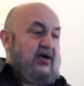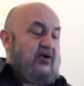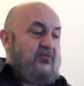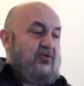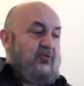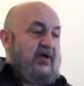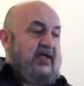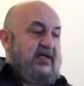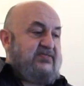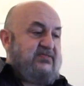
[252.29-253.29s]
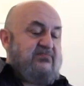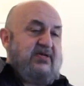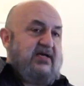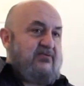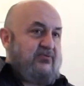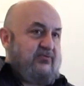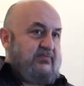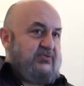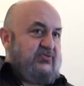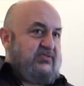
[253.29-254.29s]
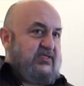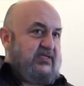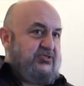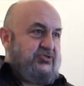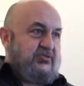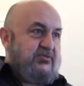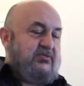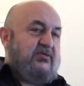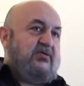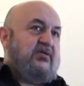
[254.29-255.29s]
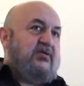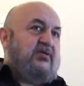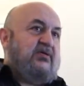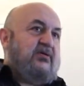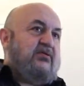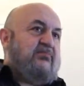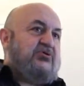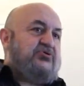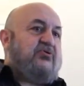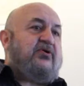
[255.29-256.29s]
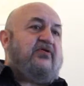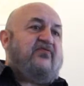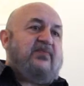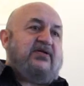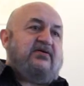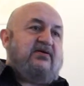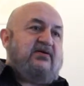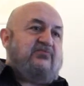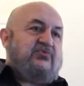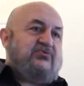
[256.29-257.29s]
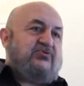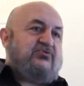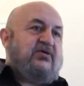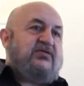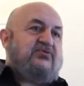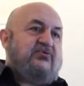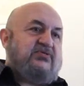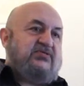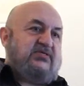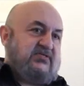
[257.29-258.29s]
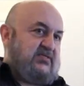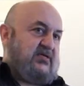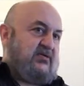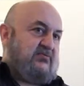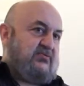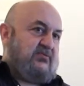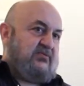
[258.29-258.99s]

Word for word: although I had some gallery representation, the majority of my time was trying to exist there.